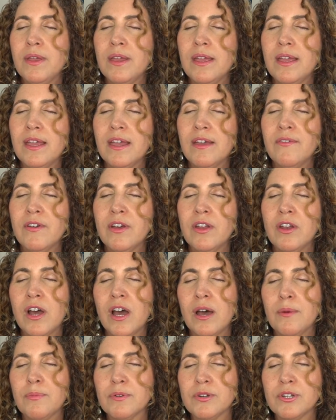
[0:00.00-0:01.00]
given
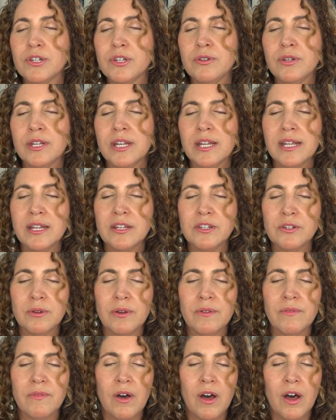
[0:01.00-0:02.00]
opportunity
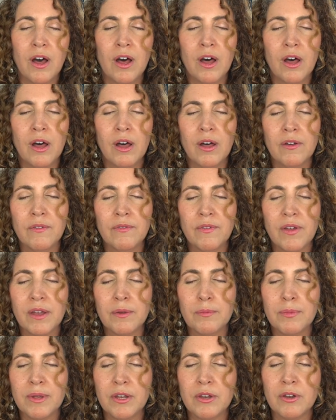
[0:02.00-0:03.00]
to evolve
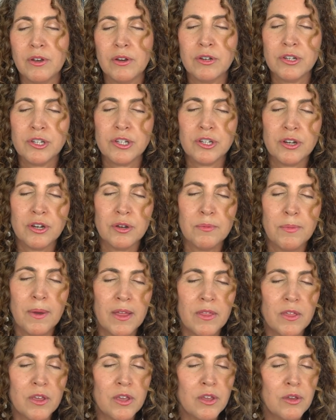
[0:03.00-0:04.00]
and be nurtured
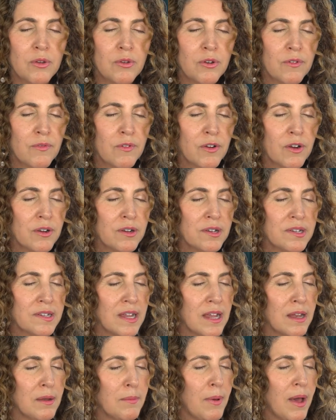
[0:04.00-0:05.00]
by the universe
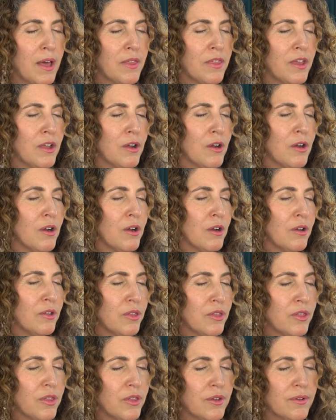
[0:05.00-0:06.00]
and by the
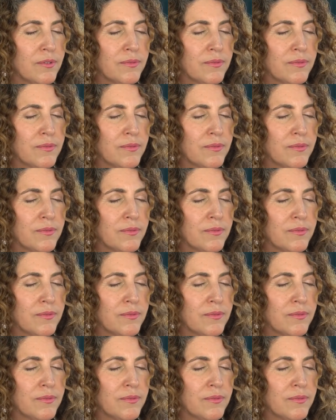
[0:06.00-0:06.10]
earth.